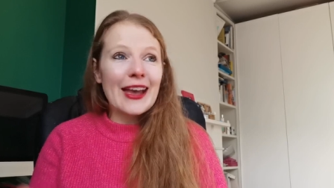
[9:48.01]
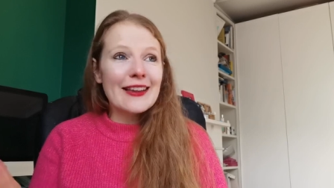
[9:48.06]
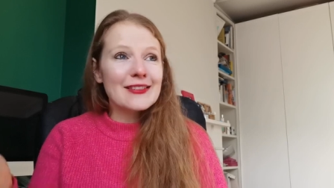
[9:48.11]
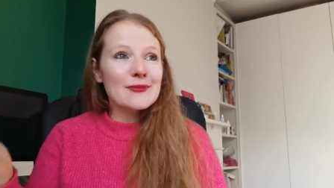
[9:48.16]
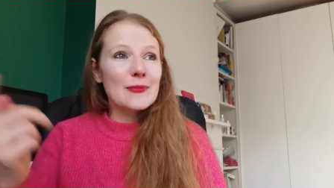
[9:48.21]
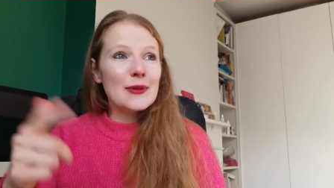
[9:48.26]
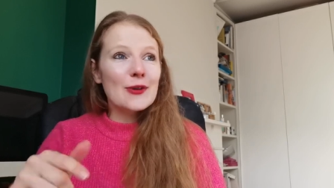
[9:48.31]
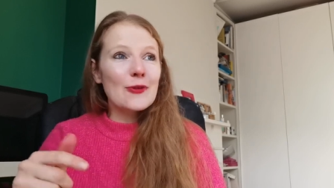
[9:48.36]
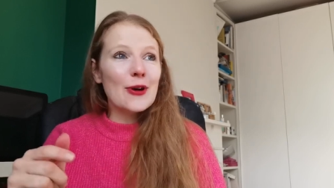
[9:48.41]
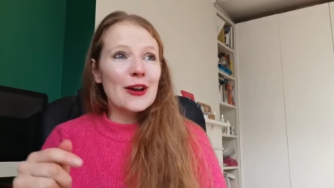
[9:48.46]

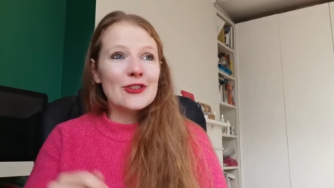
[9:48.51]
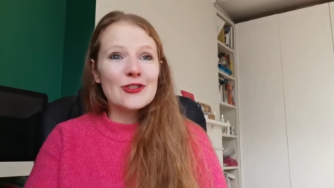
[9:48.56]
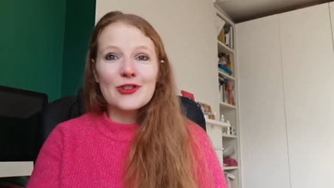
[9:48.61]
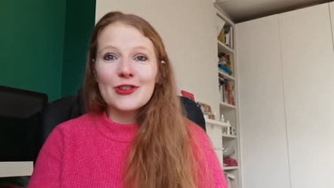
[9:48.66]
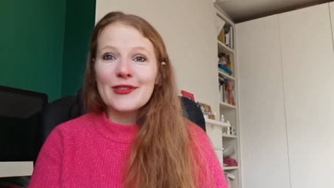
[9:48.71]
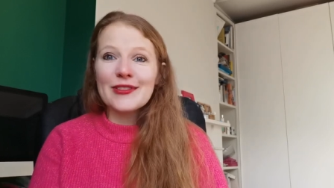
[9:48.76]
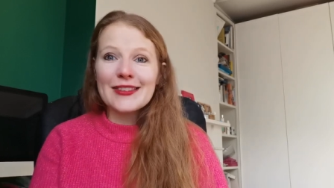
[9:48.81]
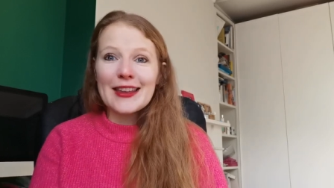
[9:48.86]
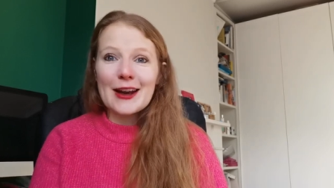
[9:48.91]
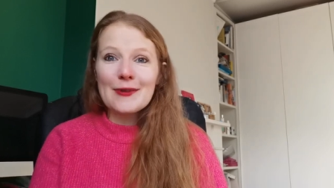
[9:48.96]
Ask me
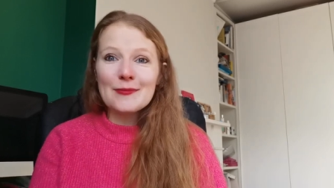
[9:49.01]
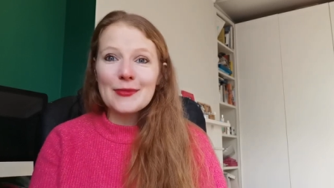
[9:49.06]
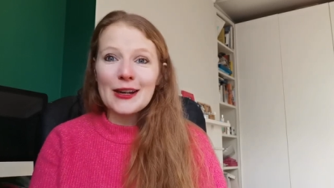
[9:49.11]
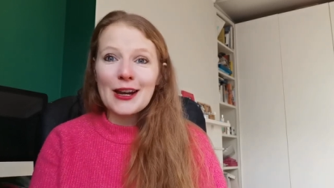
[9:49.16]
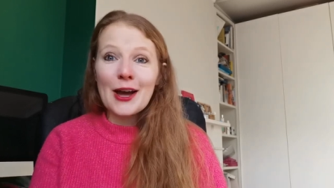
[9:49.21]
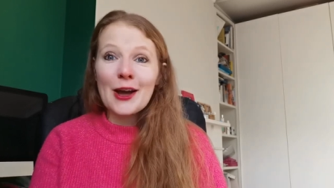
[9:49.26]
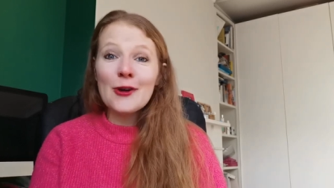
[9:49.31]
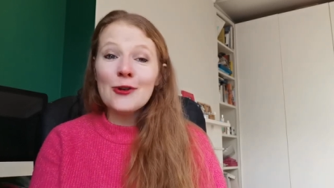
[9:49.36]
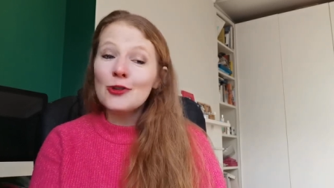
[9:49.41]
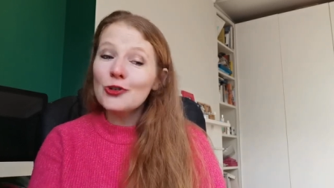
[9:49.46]
questions down
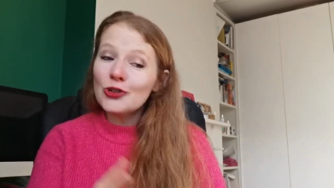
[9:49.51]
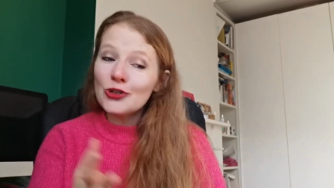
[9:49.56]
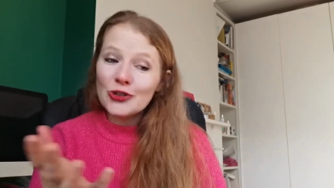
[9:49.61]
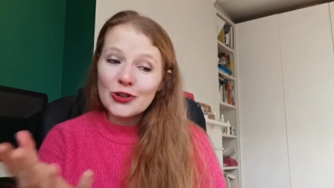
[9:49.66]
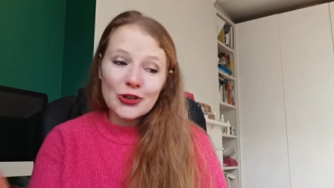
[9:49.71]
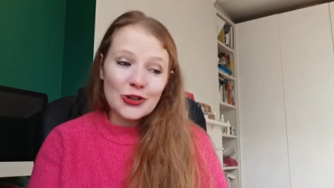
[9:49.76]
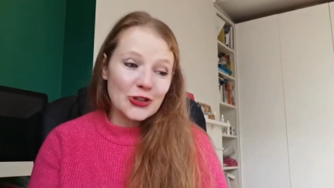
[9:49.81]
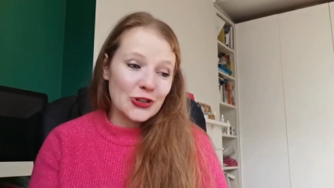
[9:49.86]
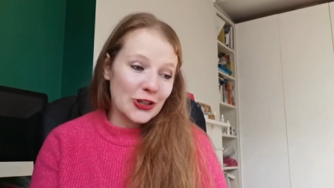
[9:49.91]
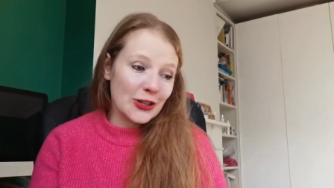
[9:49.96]
below,
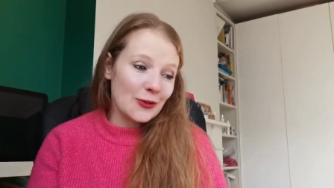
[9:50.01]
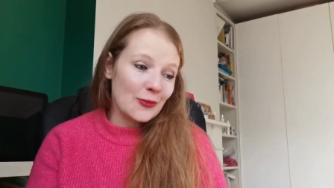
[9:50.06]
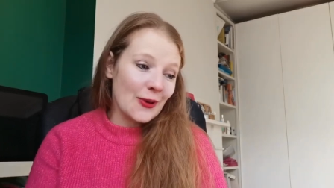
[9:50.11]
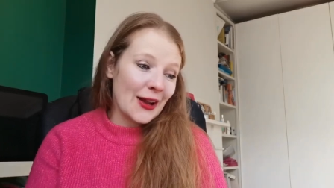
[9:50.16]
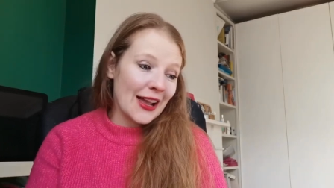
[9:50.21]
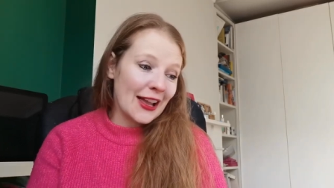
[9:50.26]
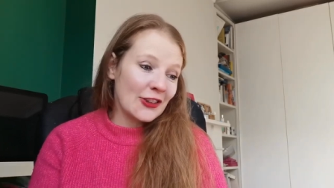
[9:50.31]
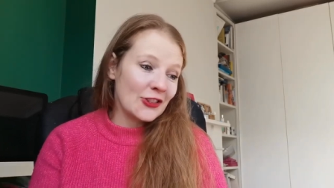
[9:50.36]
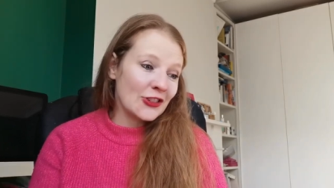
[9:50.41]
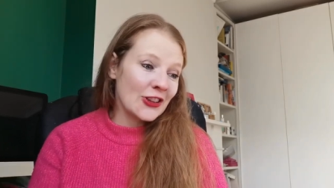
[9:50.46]
should you
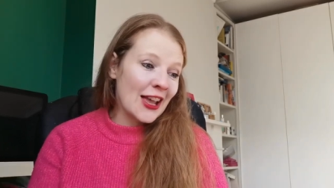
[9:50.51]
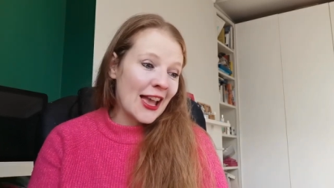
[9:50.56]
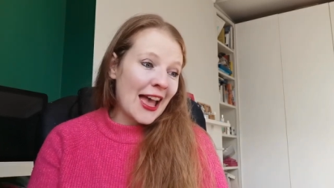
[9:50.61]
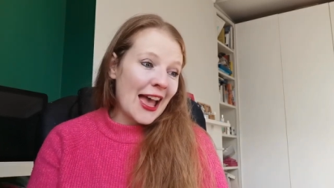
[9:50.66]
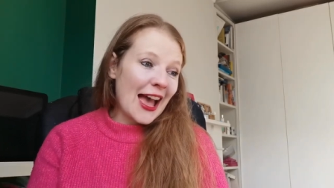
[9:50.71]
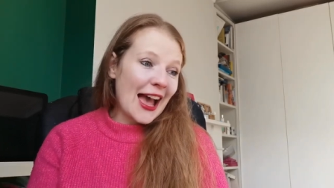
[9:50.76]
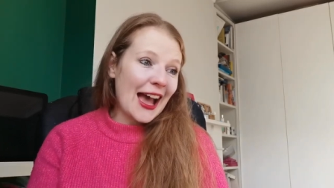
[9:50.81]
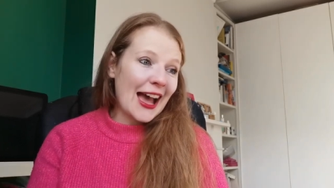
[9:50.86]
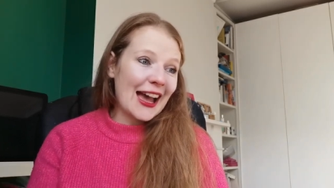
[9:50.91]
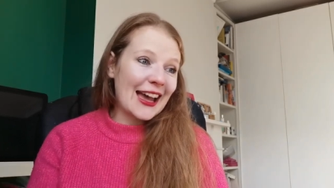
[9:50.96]
wish
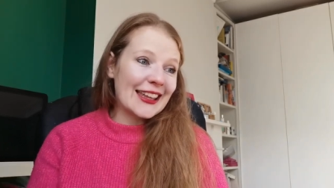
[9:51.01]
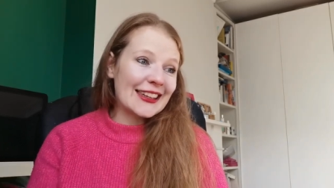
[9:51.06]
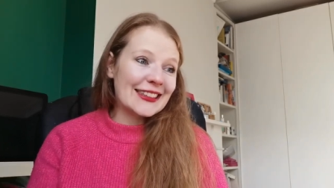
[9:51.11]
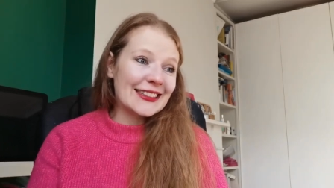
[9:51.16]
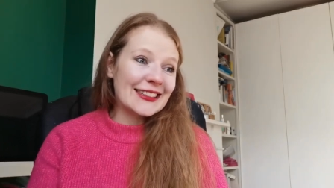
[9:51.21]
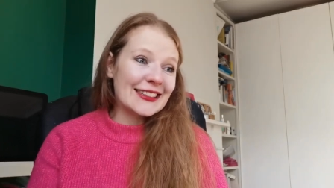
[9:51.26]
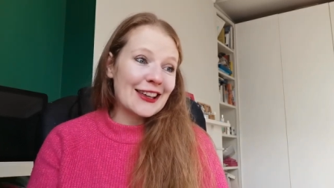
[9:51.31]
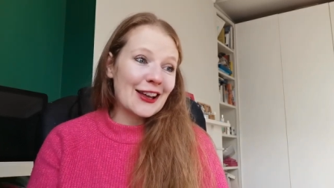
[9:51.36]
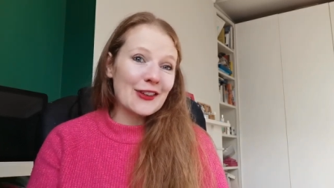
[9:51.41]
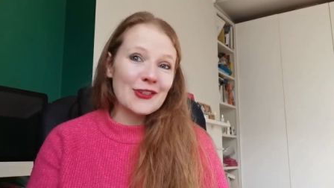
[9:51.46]

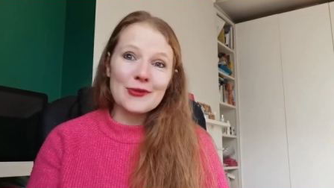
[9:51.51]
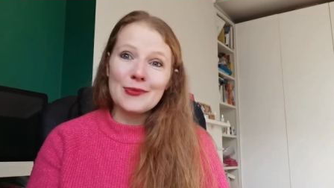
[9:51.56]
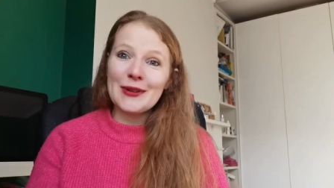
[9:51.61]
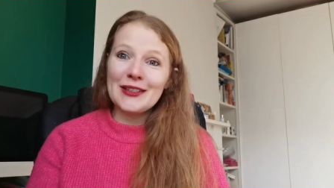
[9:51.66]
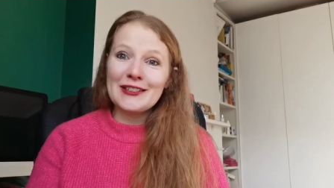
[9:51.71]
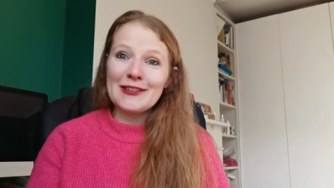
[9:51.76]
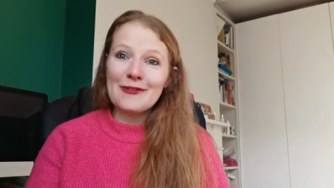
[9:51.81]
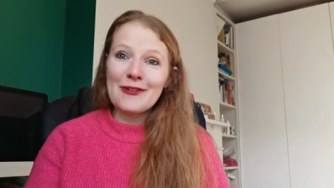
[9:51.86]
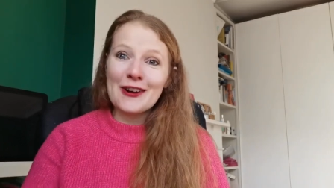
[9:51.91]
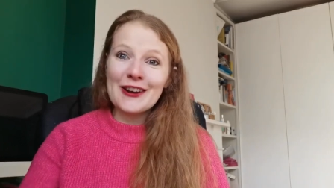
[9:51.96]
and I'll
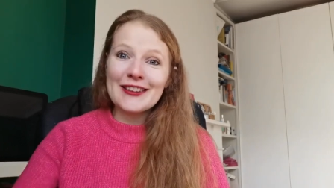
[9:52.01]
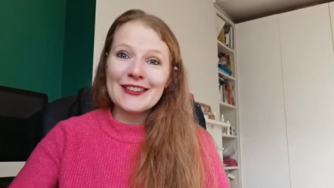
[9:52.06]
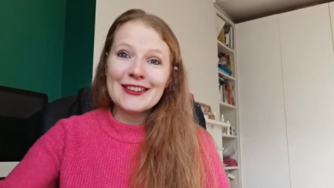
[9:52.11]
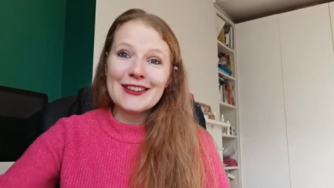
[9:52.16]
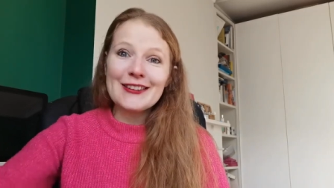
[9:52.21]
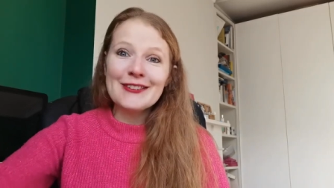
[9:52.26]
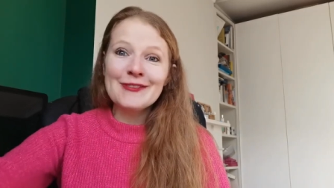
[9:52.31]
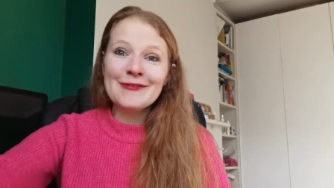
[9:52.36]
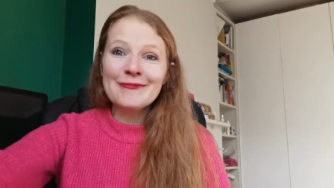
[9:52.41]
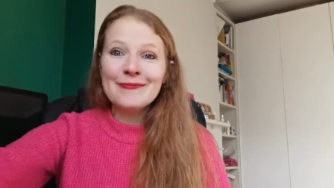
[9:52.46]
speak to you very
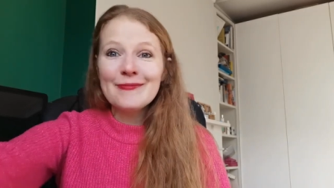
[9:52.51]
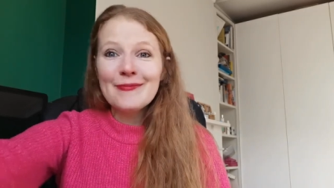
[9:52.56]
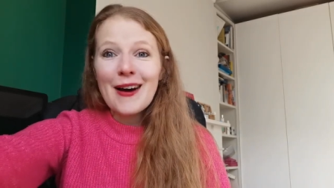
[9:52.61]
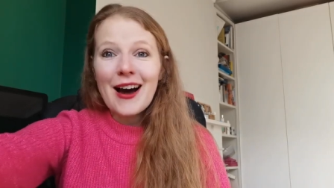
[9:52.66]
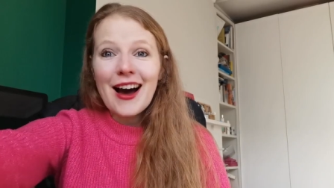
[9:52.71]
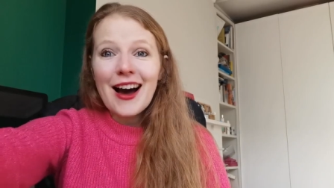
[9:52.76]
soon.